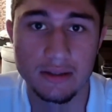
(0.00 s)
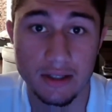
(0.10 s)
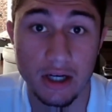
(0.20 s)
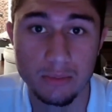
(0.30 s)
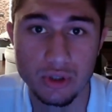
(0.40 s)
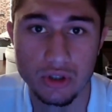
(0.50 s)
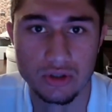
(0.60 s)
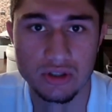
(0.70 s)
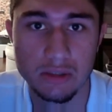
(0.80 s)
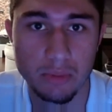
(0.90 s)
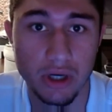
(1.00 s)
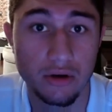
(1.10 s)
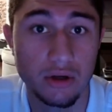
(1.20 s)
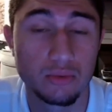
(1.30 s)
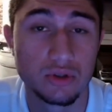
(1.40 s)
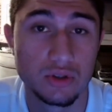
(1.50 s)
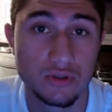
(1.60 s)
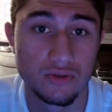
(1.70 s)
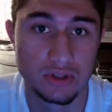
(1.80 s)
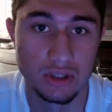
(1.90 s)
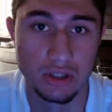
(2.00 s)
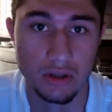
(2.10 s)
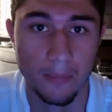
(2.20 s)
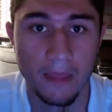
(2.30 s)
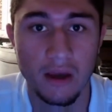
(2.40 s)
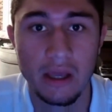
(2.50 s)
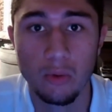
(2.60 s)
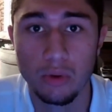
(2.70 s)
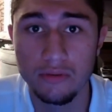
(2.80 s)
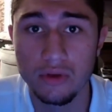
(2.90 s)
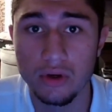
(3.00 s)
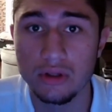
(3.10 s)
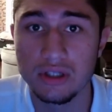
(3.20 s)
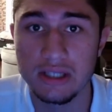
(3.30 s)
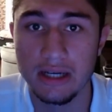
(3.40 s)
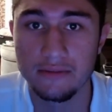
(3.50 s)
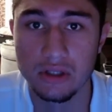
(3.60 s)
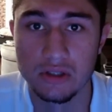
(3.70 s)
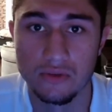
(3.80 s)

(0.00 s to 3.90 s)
to help surgeons see better and reduce fatigue. One of the earliest advocates